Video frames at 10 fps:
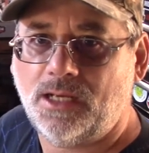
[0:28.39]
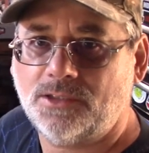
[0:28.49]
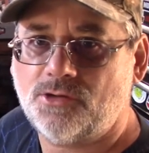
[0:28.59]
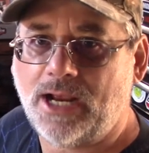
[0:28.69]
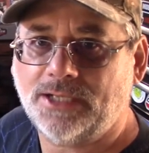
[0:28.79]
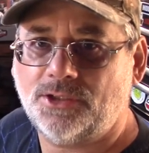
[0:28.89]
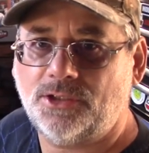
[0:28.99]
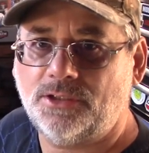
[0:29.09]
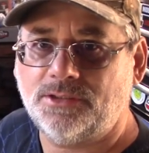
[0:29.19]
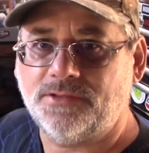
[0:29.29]

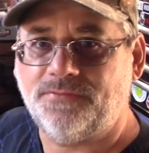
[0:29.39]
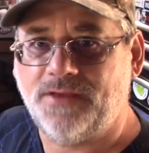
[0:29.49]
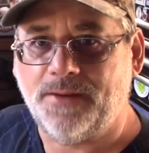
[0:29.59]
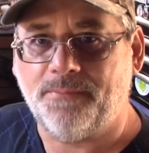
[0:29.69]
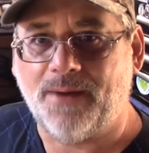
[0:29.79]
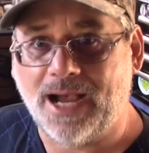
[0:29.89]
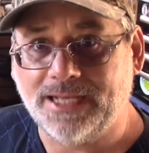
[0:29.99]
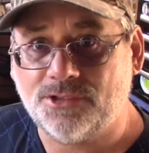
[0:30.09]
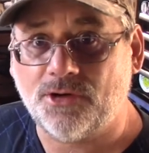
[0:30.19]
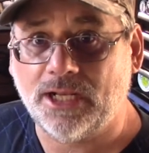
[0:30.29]
tractor to fit
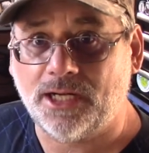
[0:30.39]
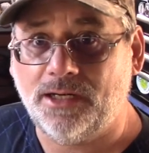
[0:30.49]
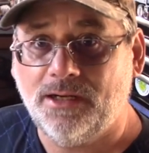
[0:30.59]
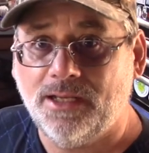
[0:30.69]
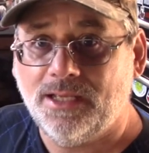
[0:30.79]
my trailer,